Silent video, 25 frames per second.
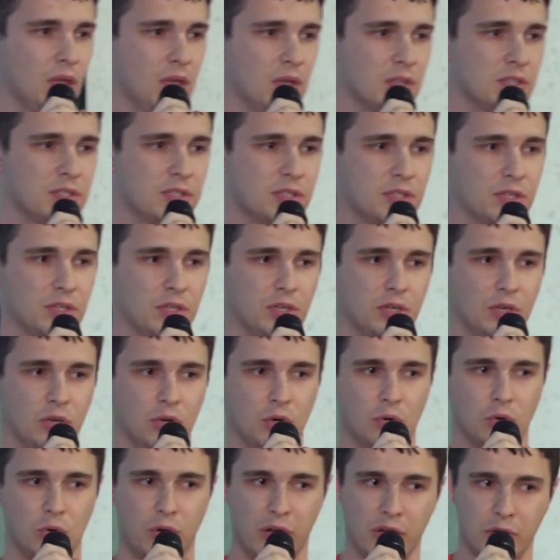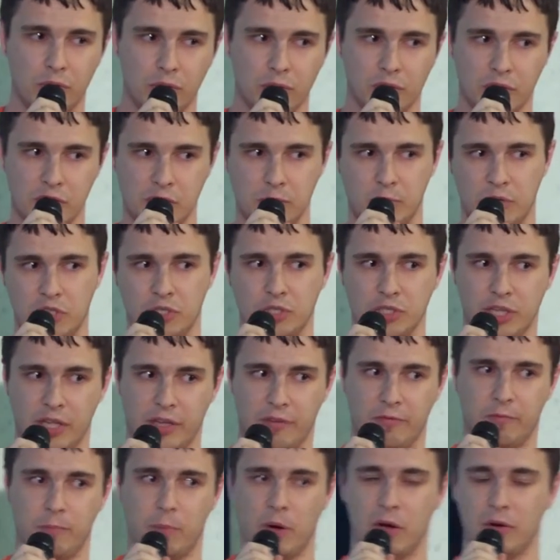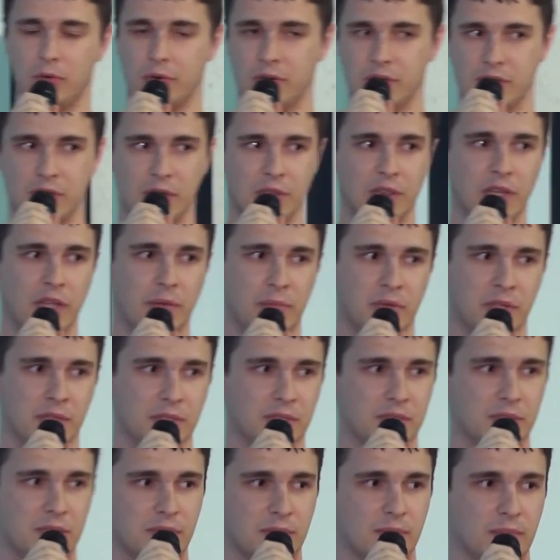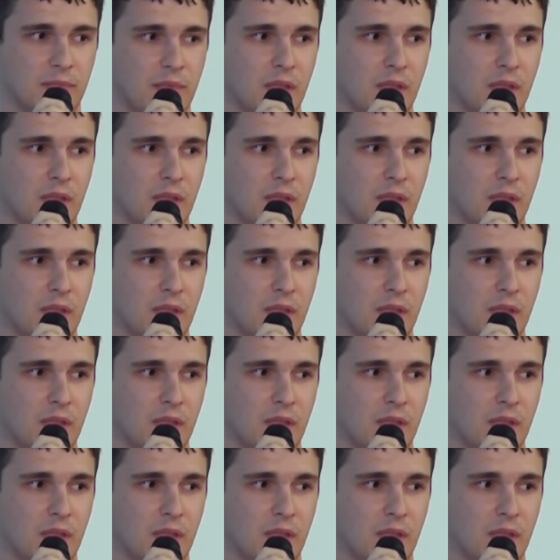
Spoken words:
So regular expressions have powers and limits,